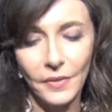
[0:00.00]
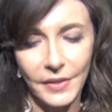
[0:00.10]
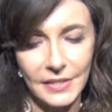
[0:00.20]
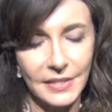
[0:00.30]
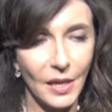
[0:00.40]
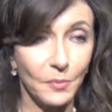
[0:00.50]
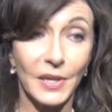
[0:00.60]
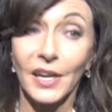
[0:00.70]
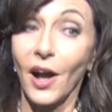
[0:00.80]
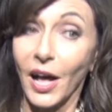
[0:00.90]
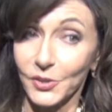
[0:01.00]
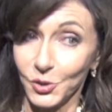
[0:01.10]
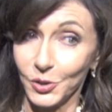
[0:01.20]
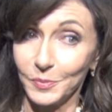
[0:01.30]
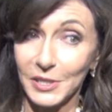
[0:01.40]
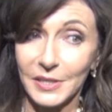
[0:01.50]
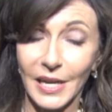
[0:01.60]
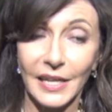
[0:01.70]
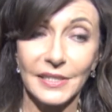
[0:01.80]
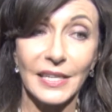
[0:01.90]
They sent me costume
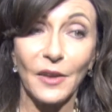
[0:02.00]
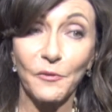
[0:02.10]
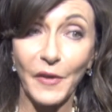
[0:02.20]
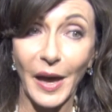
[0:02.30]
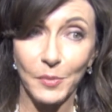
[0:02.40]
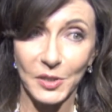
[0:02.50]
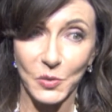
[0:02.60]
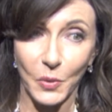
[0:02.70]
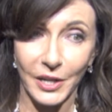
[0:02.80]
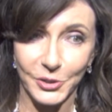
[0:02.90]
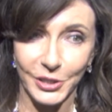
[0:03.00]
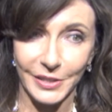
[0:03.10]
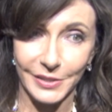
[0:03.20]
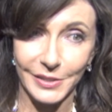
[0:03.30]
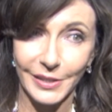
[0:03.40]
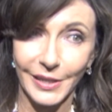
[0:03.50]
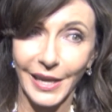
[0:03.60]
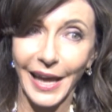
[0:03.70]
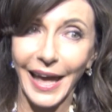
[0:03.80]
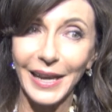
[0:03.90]
designs and fabric swatches,
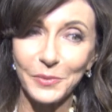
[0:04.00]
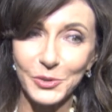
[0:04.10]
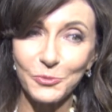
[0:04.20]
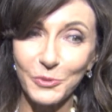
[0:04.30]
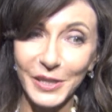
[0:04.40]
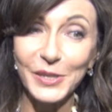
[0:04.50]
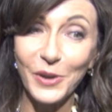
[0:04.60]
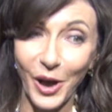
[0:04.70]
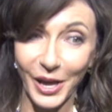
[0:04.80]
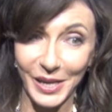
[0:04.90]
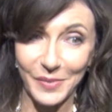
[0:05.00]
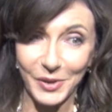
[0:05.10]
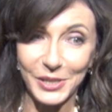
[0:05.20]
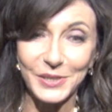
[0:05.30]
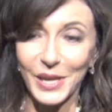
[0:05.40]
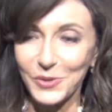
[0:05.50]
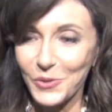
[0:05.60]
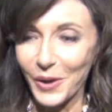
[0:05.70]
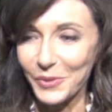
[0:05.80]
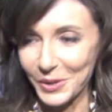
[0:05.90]
oh. and it was really naughty because they
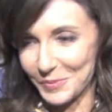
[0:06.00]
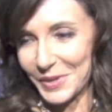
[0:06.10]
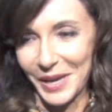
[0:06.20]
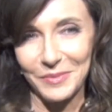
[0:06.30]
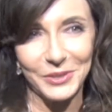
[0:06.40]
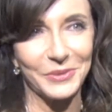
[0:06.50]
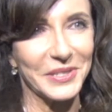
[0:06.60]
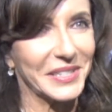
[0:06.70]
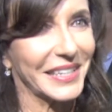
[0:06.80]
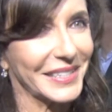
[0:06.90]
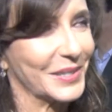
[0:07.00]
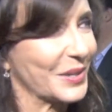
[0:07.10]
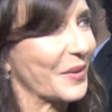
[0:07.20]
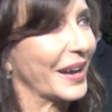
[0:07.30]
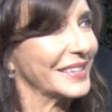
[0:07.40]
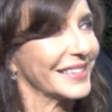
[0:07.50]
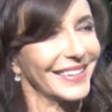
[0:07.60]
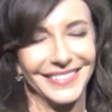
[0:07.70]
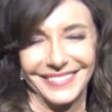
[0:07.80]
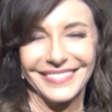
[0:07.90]
knew I wouldn't be able to resist, so I
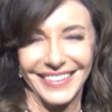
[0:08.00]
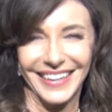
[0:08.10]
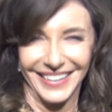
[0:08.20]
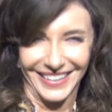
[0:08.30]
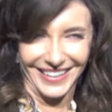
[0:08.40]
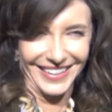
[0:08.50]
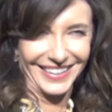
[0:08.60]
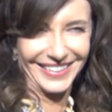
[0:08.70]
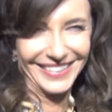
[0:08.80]
did.